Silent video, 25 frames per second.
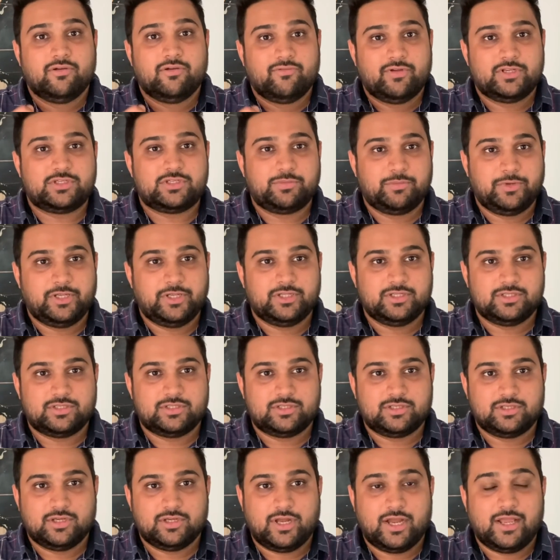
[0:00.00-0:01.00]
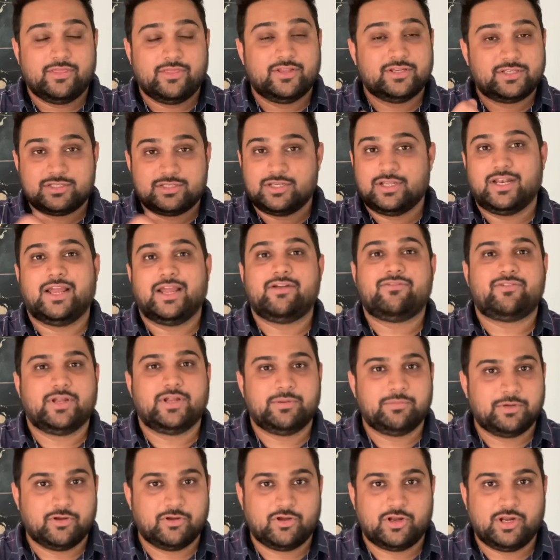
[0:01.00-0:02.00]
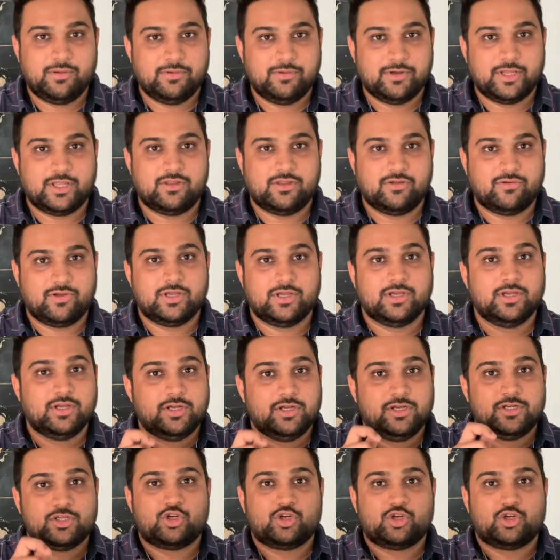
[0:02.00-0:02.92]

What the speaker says: which means, and this is a lifetime cover, by the way,